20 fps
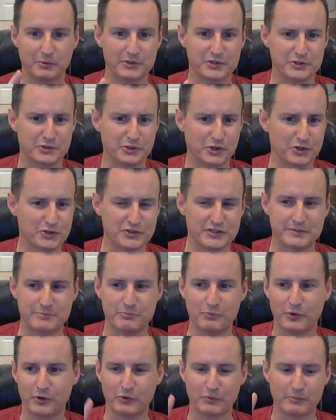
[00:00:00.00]
I went to church this
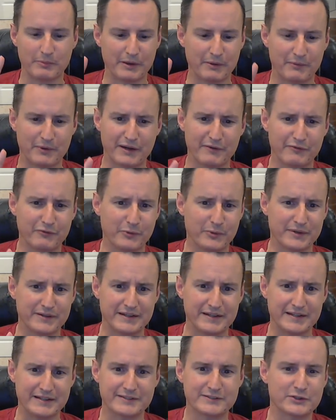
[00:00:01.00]
morning with my wife. We went
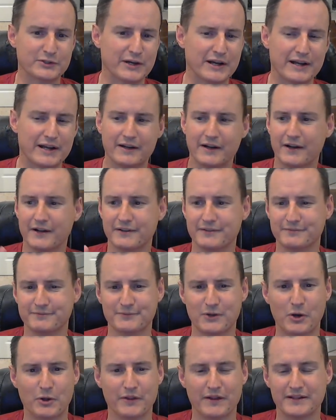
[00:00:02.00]
to Easter egg
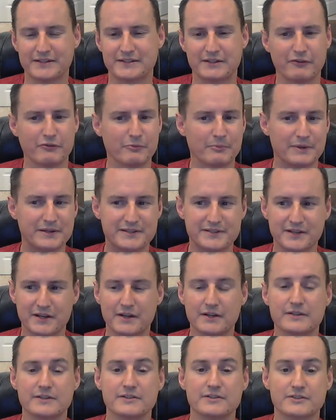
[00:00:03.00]
hunting, all that stuff with my
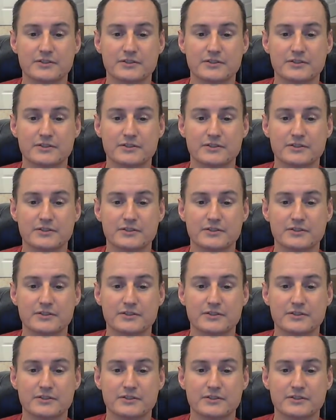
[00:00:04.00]
son.